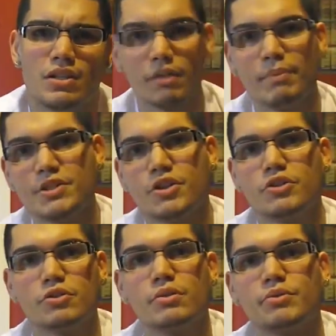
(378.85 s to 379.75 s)
Make sure
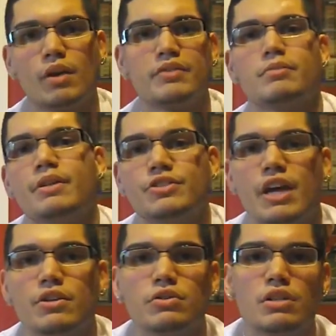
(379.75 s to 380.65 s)
you subscribe to my
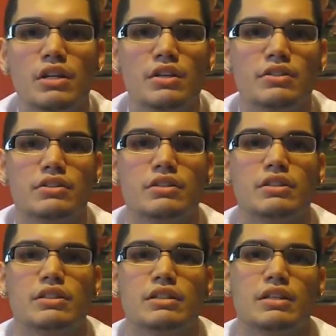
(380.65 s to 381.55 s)
channel
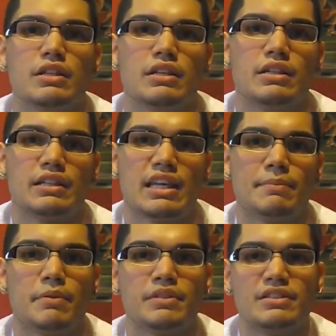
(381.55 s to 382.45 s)
to keep
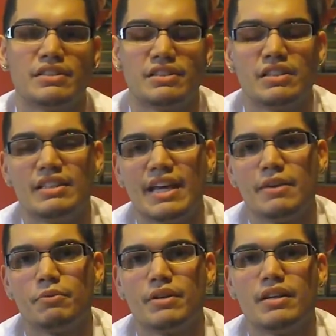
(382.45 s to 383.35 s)
up to, to
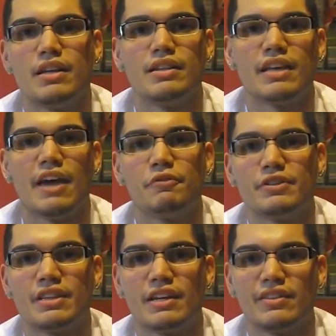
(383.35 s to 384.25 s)
date with
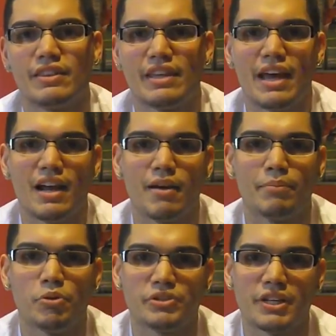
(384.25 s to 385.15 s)
everything that I'm
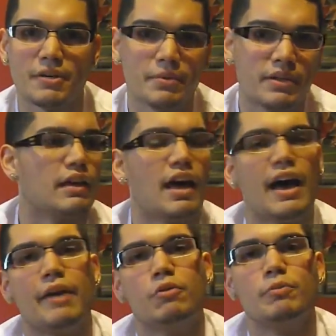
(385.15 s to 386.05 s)
posting up.
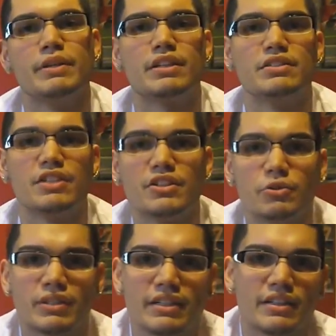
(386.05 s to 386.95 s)
I will be
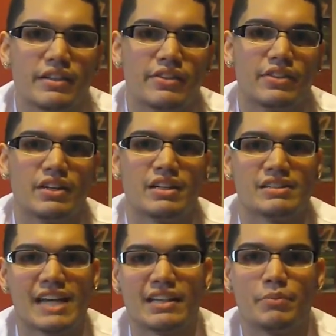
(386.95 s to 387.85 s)
continuing the
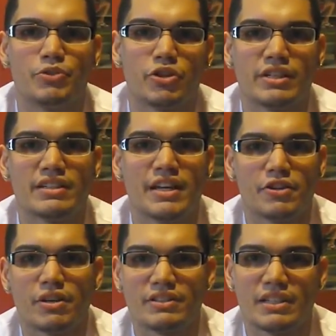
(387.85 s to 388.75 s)
asylum journey
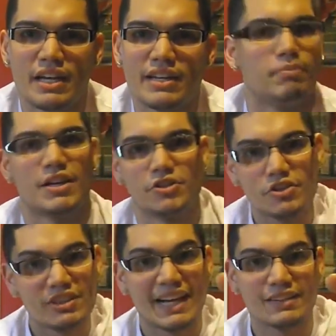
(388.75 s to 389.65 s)
later on today. Make sure
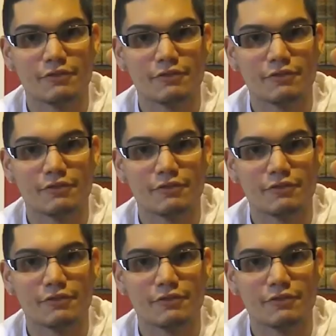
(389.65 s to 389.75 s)
to like the